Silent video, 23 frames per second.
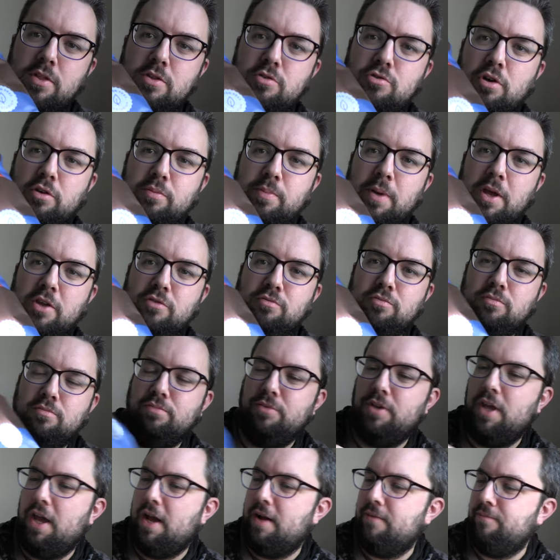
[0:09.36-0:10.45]
Trust me, it's,
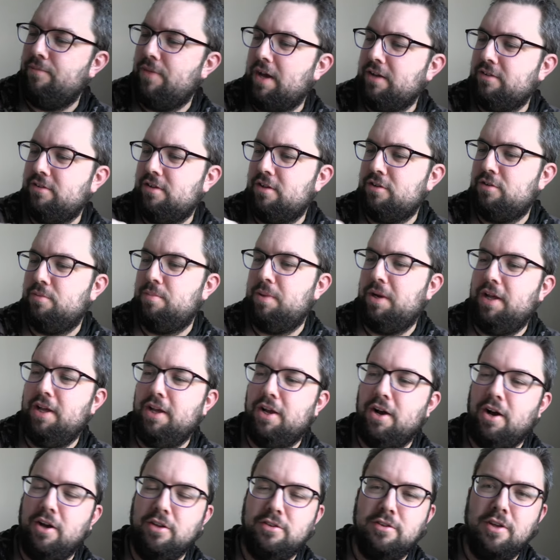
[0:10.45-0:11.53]
yeah, accessibility,
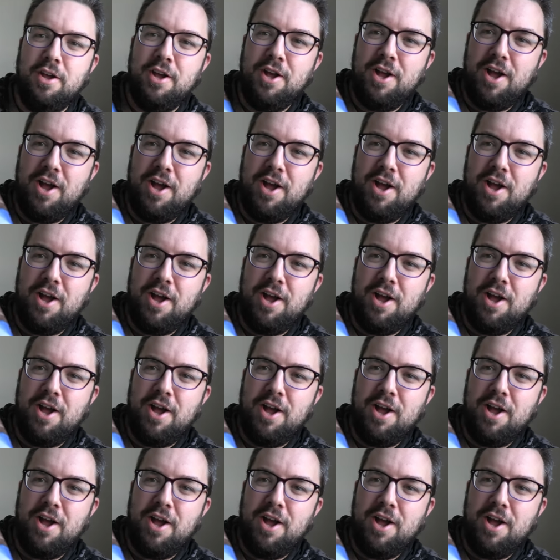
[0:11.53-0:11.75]
guys.